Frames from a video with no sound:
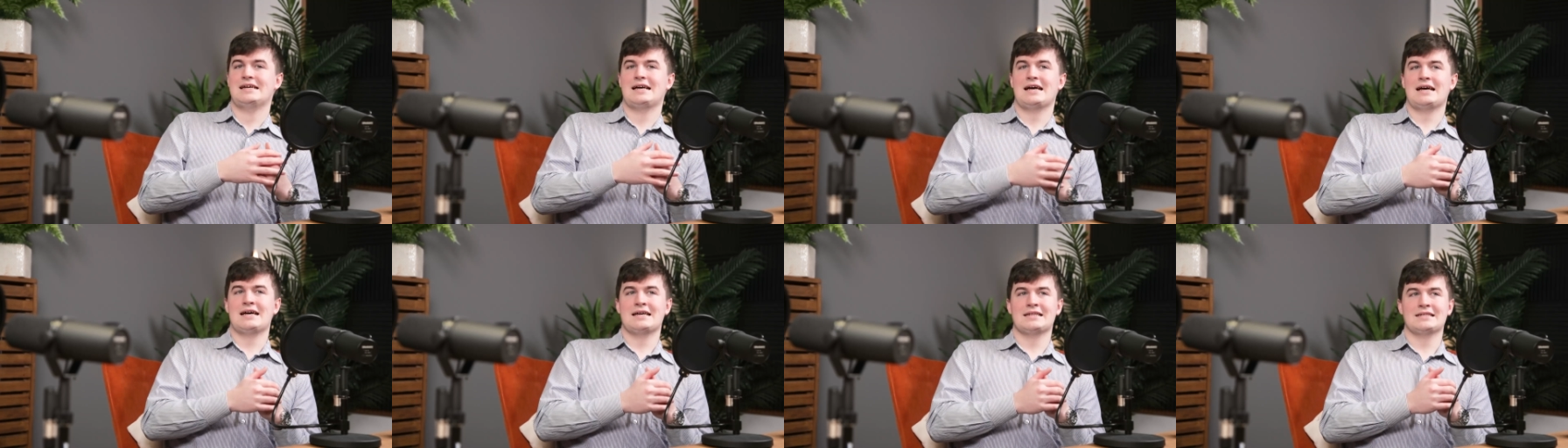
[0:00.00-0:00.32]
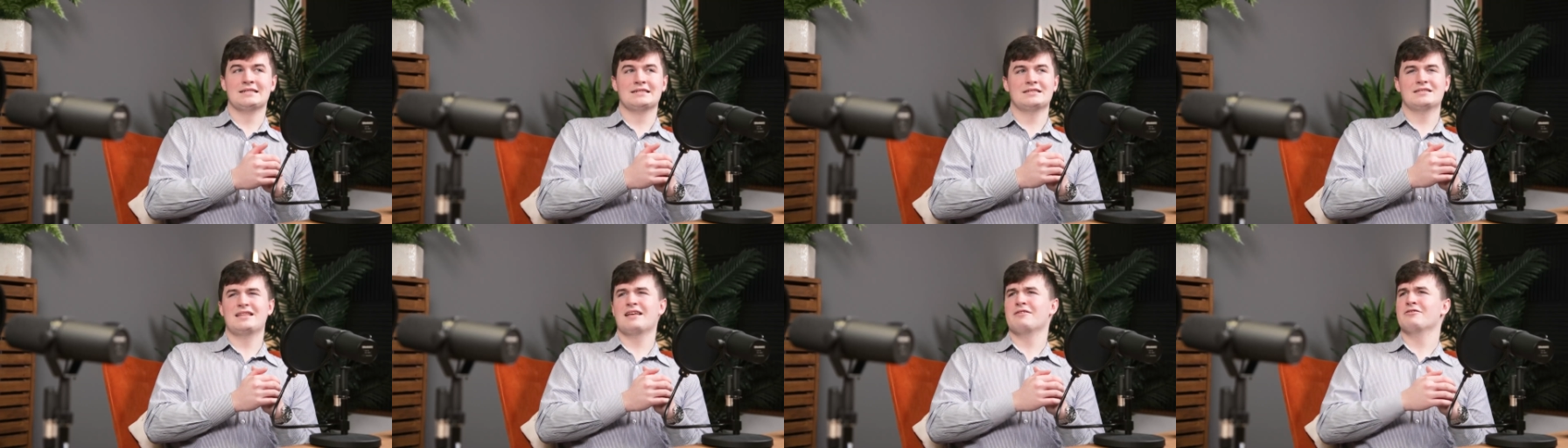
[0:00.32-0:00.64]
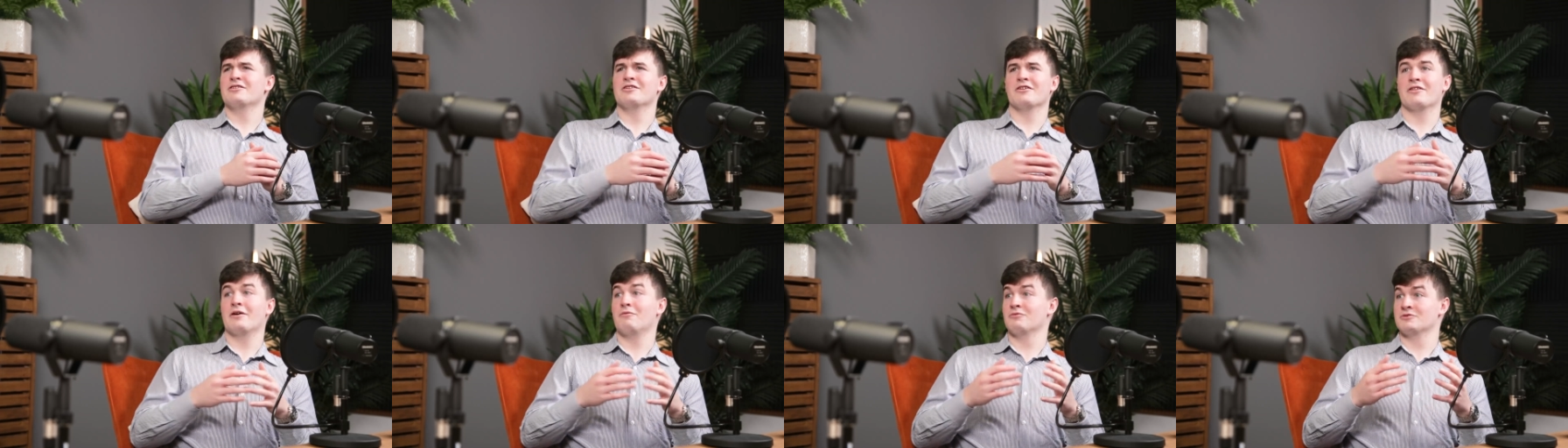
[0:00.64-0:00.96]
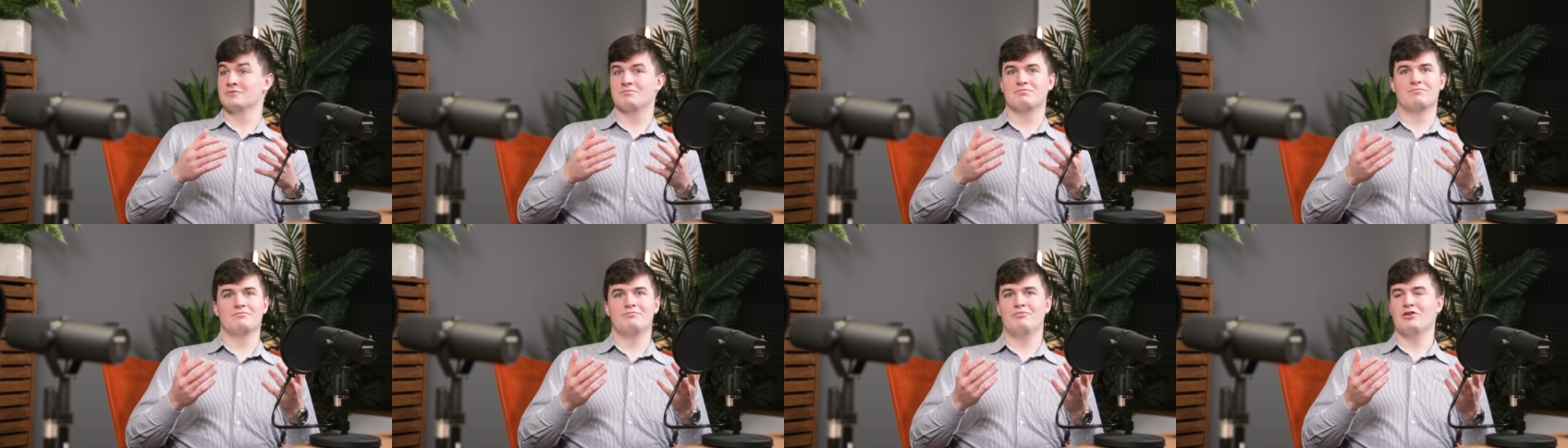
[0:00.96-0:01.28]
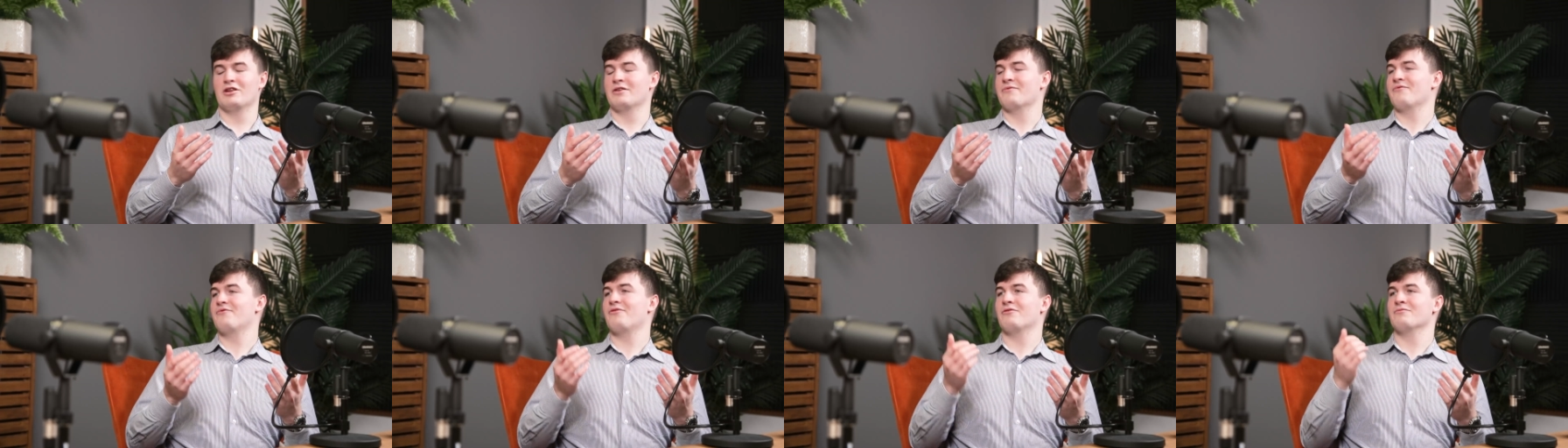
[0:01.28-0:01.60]
And that, that was
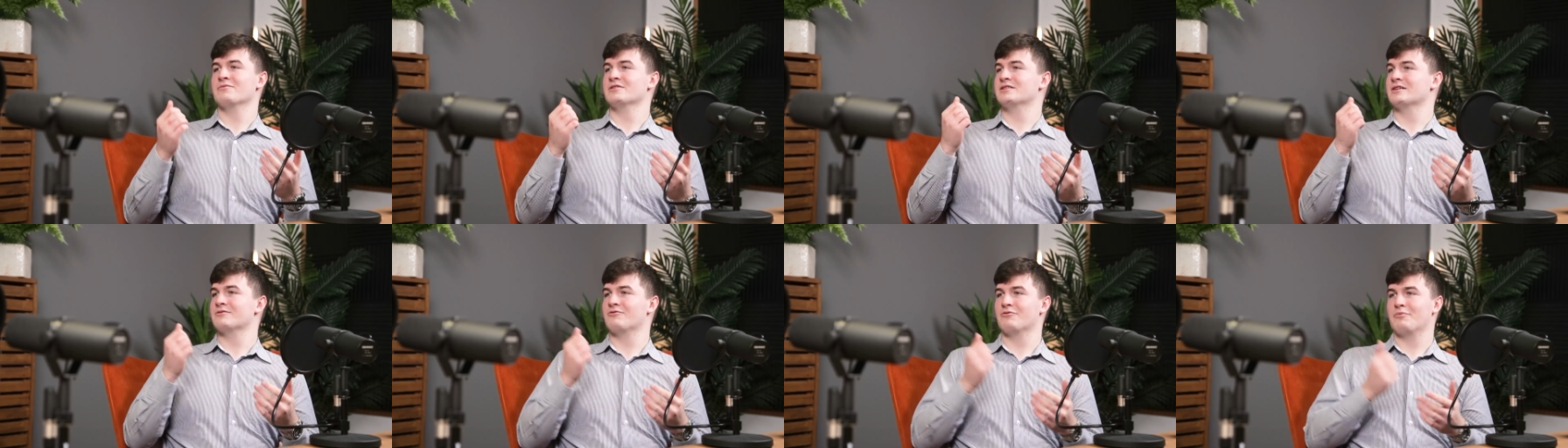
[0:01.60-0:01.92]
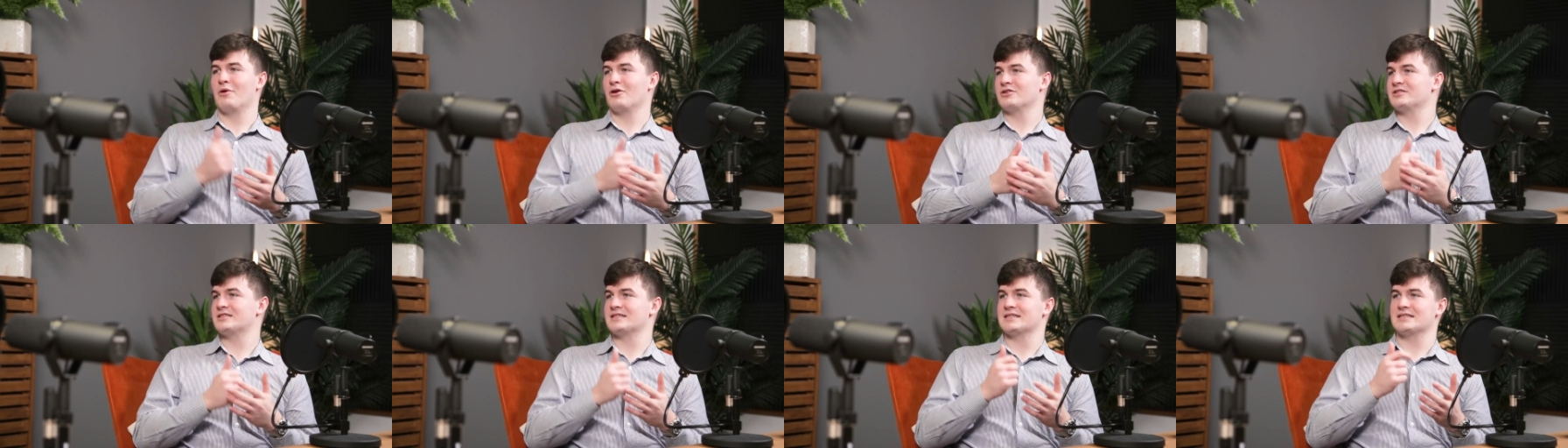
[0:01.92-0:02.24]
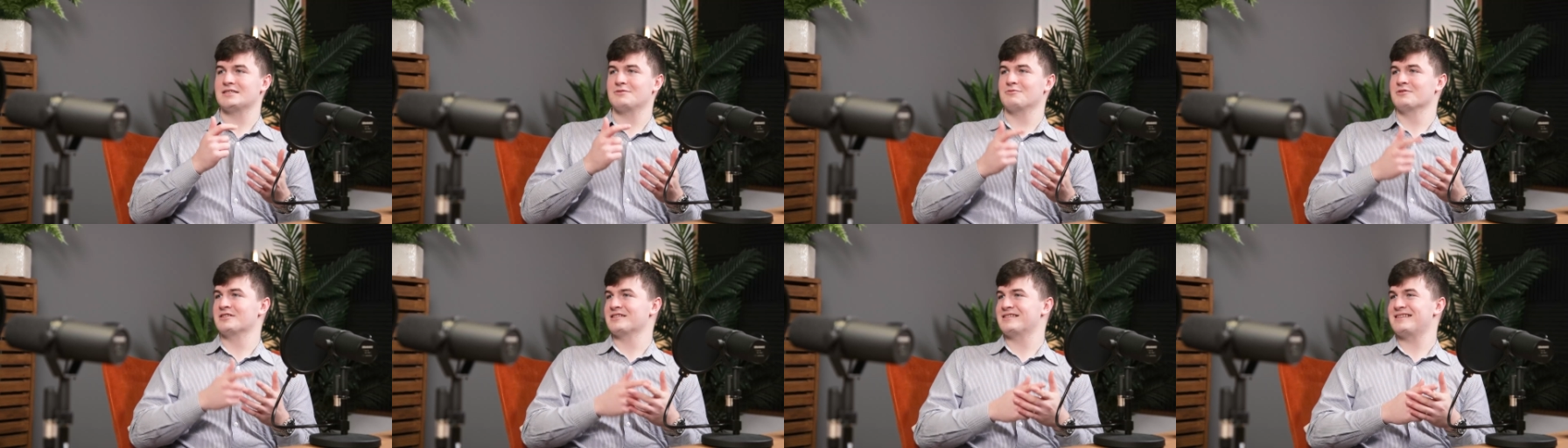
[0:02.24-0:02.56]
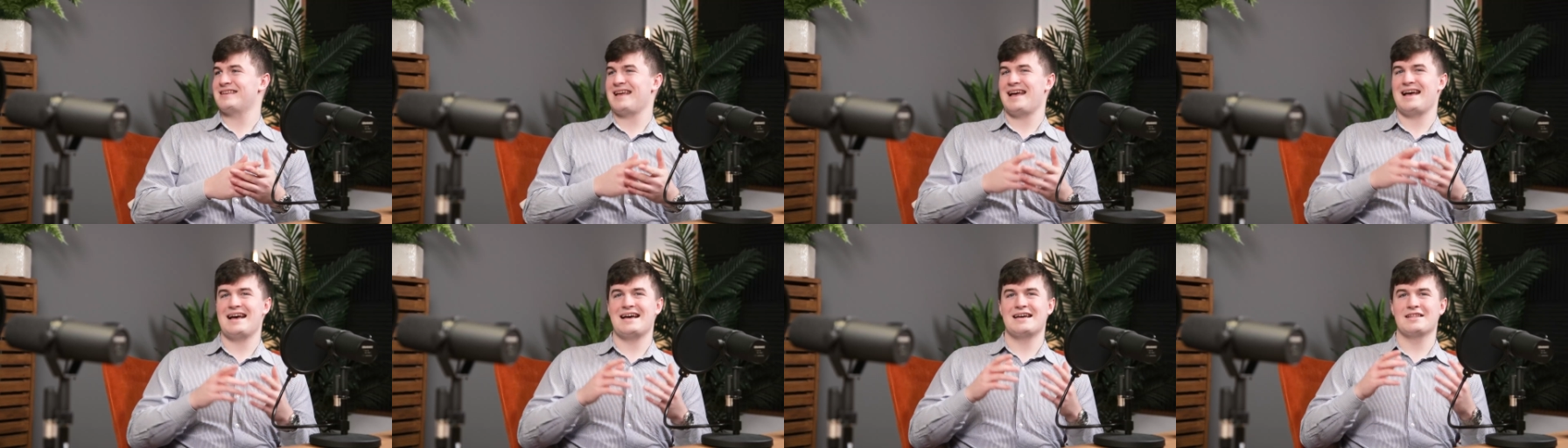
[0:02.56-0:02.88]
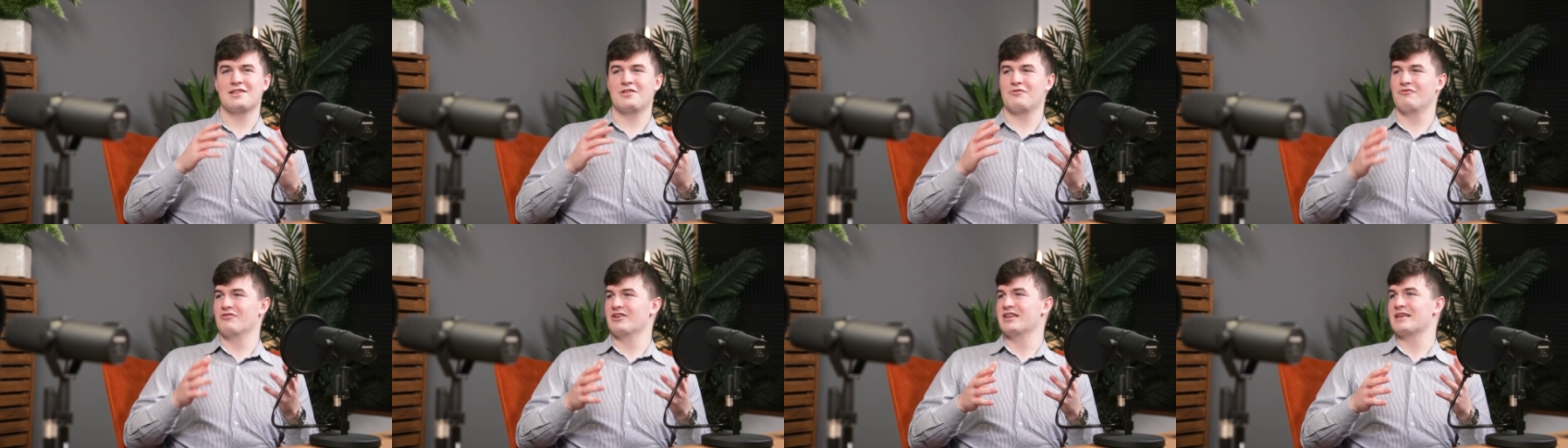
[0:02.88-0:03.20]
brilliant fun. We did robotics, we did CAD,
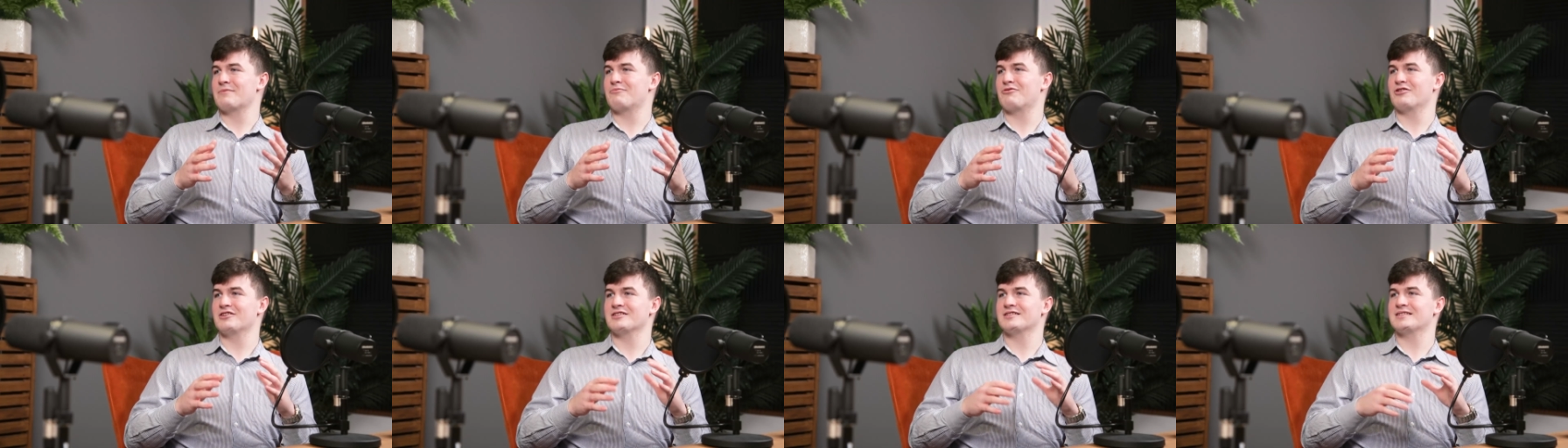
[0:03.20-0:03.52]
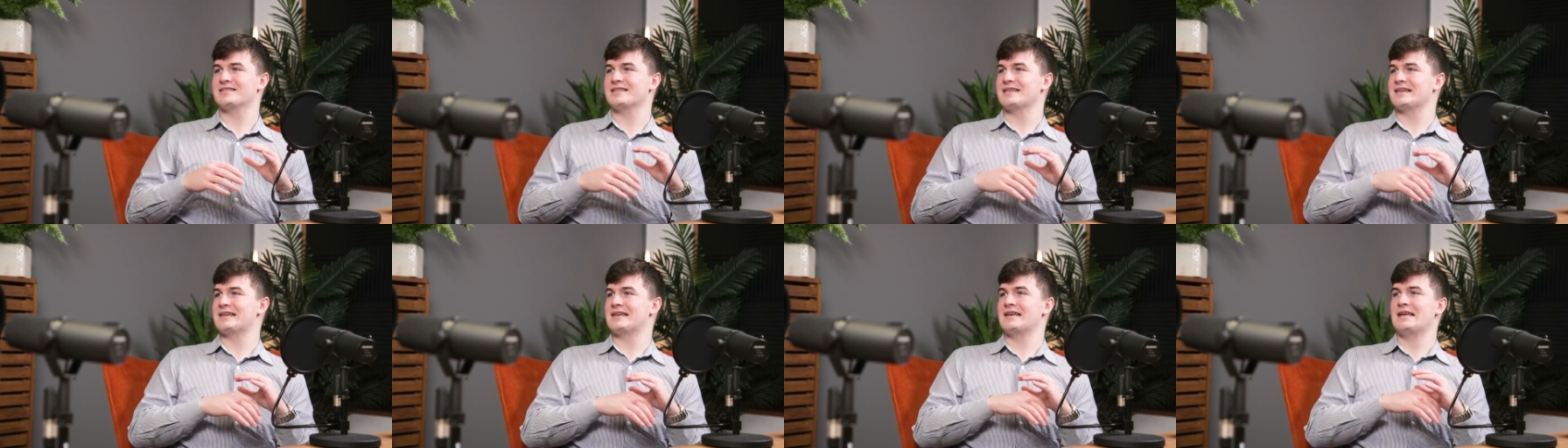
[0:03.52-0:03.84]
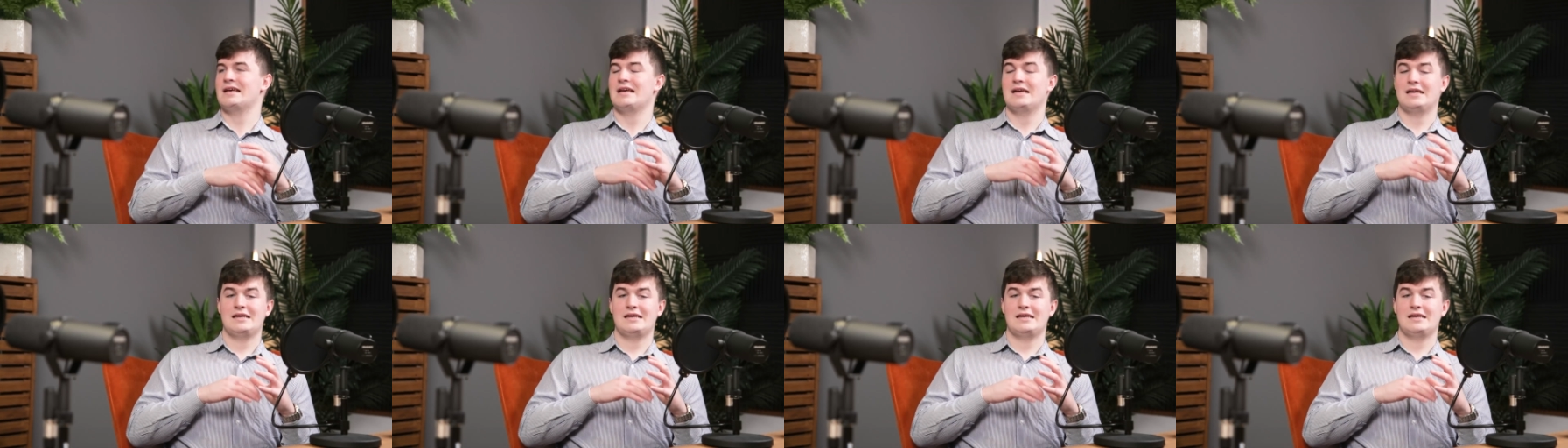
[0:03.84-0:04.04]
3D printing,